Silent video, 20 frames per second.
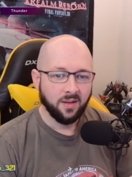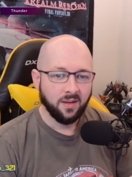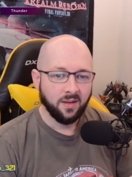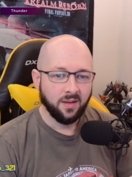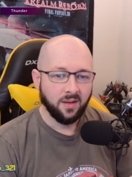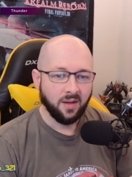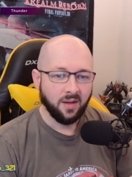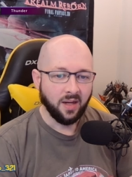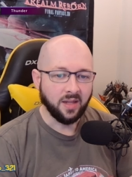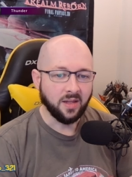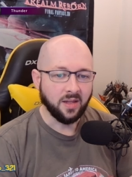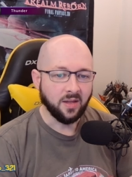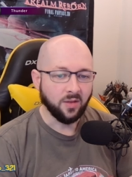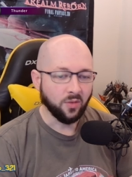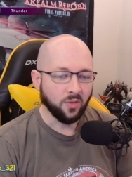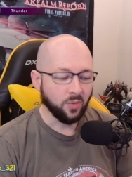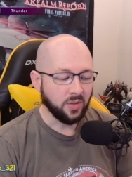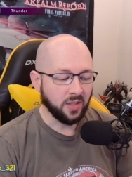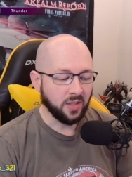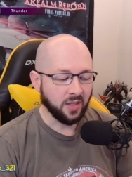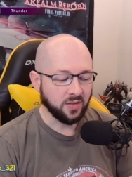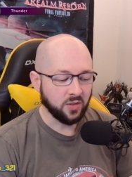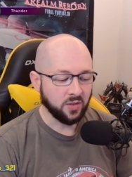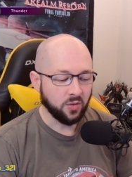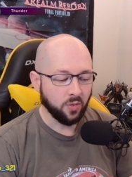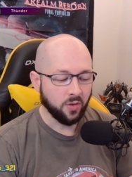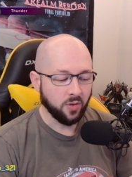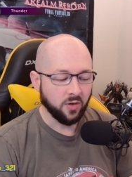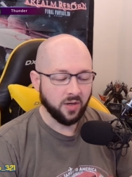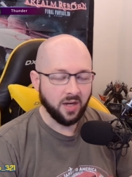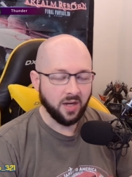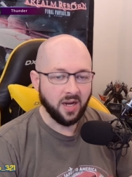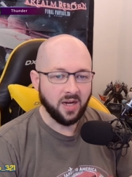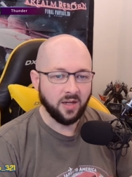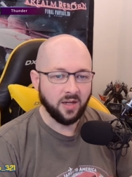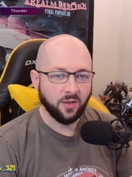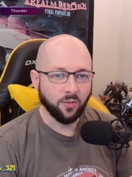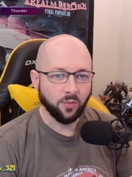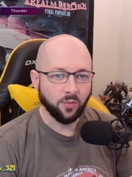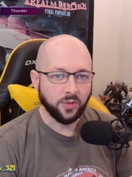and then
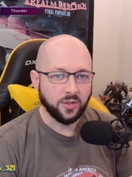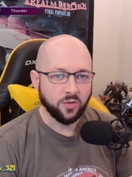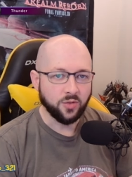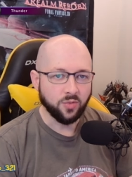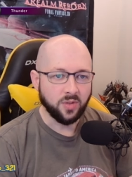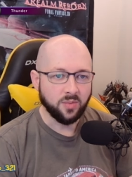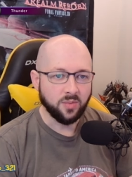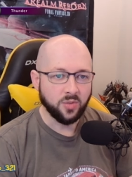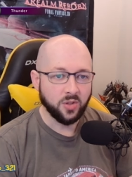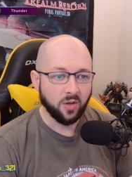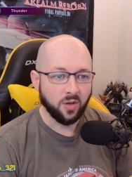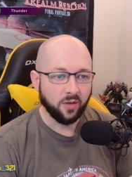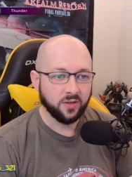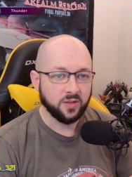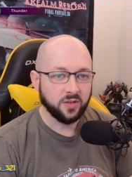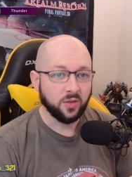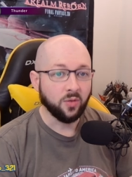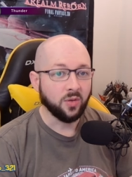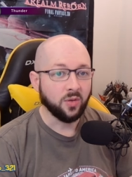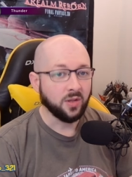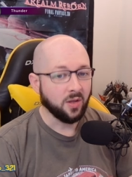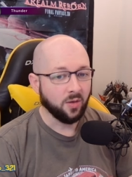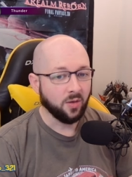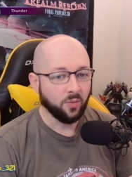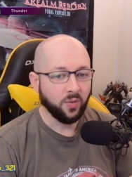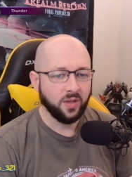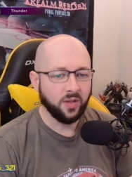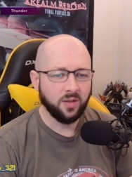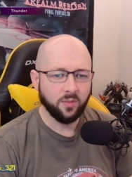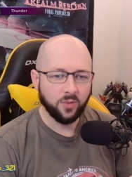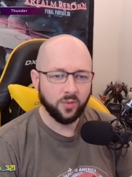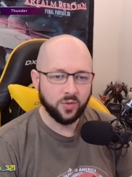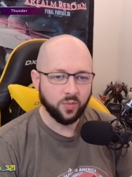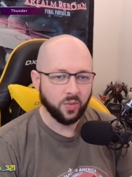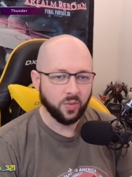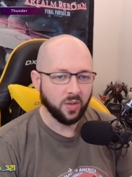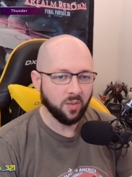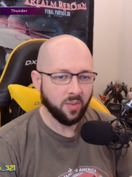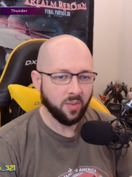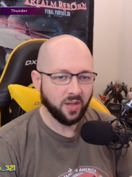3,283 dream shards to go along with it, which
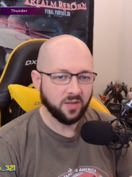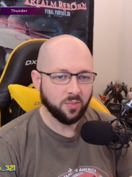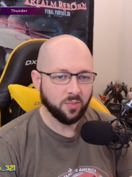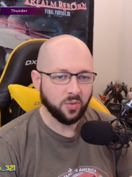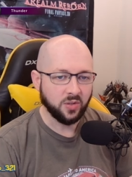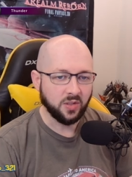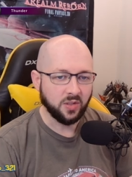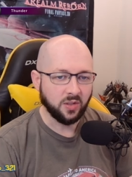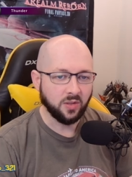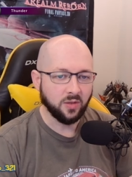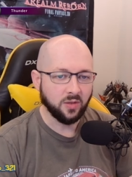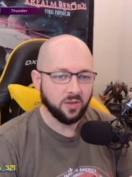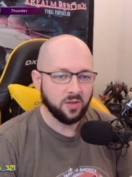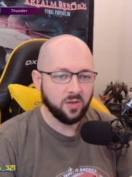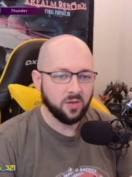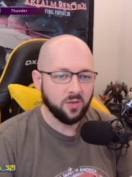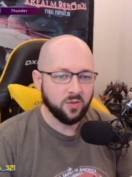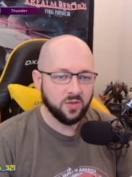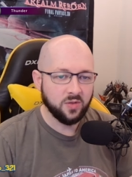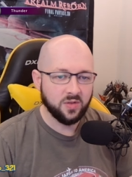we're about to put to good use